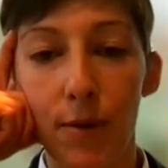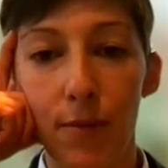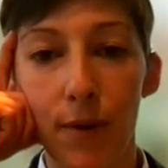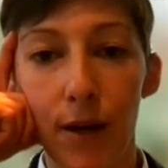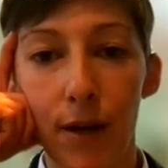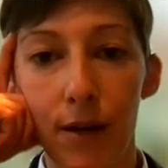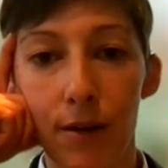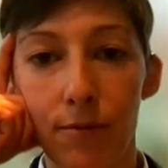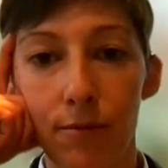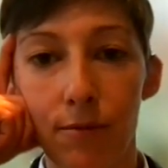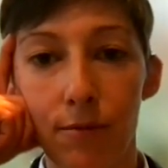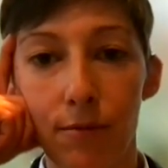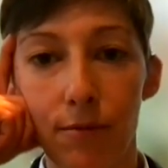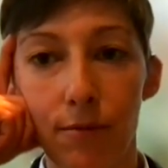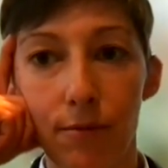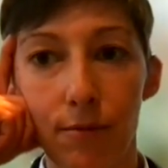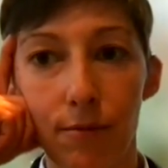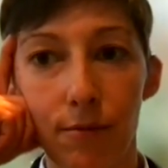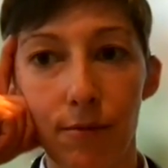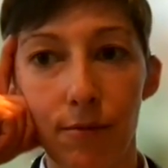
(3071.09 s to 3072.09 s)
my
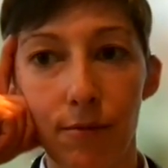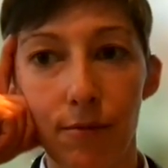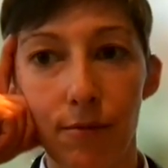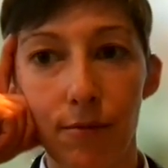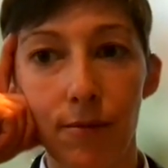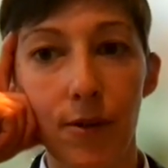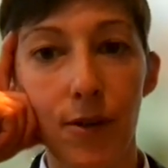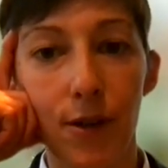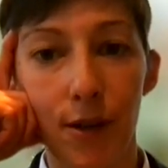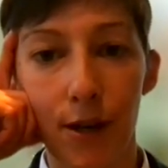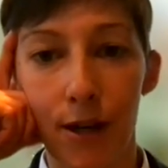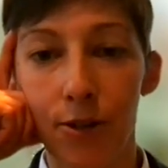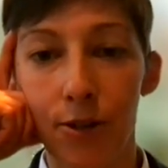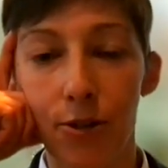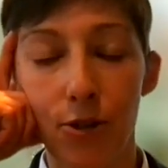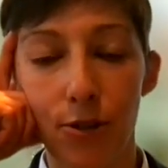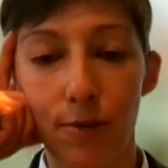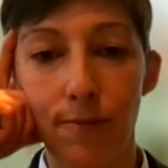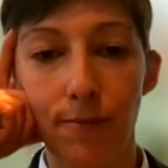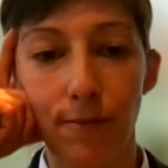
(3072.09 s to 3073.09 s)

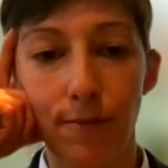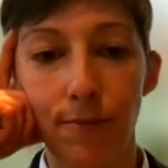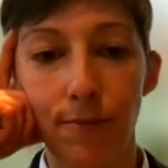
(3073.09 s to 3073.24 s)
hunch.